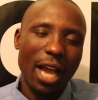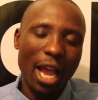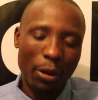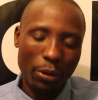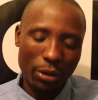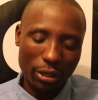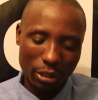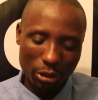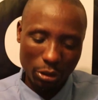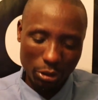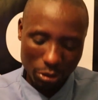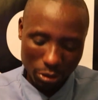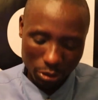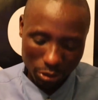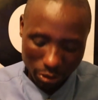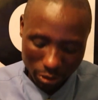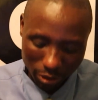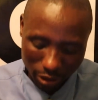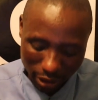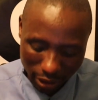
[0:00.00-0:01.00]
I want
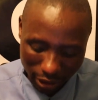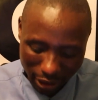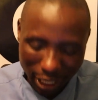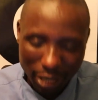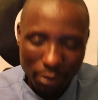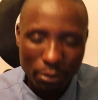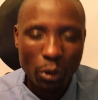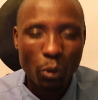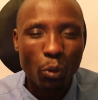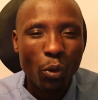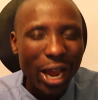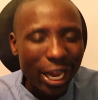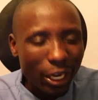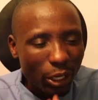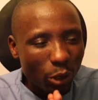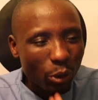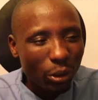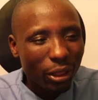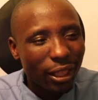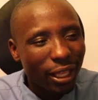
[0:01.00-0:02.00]
to tell me, why
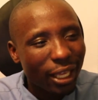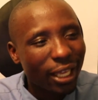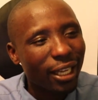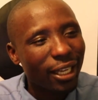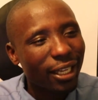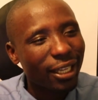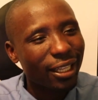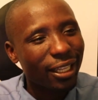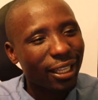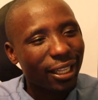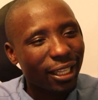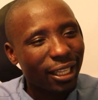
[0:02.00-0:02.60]
do you think,